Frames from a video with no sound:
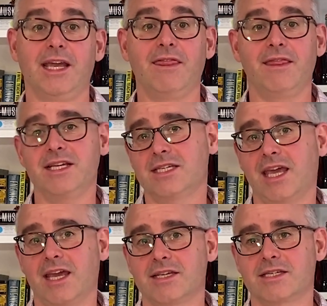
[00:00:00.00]
In this
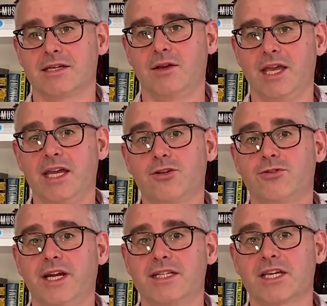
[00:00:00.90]
case, it
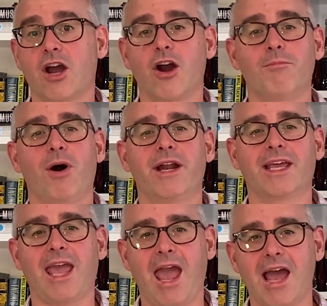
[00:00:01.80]
creates
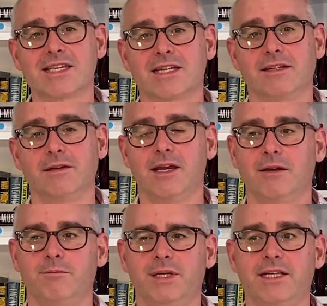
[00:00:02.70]
carbonic acid,
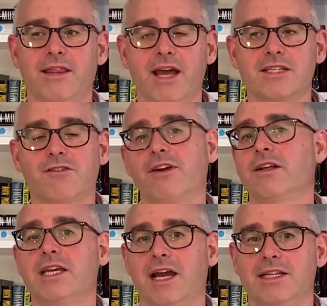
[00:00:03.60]
but that's fairly